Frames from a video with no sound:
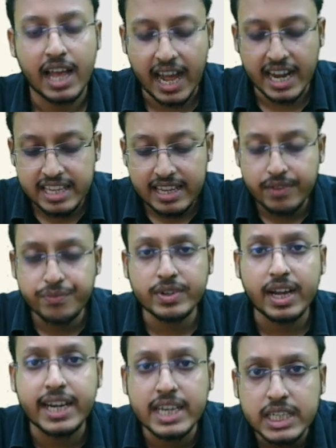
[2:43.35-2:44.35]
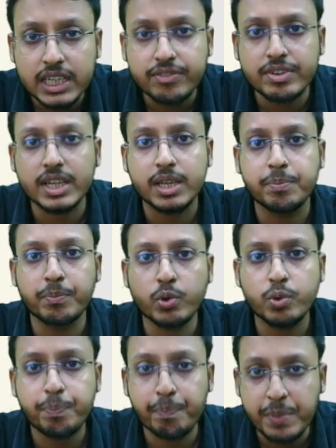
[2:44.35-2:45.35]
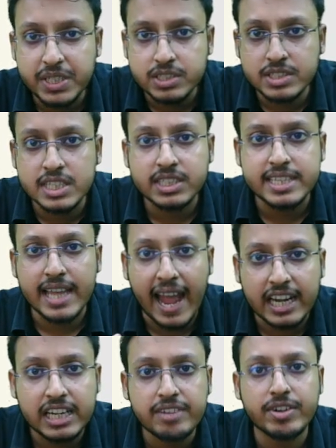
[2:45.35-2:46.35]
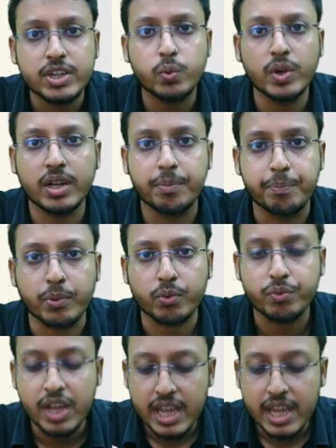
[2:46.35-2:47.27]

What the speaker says: And if connectivity improve, business activity will improve.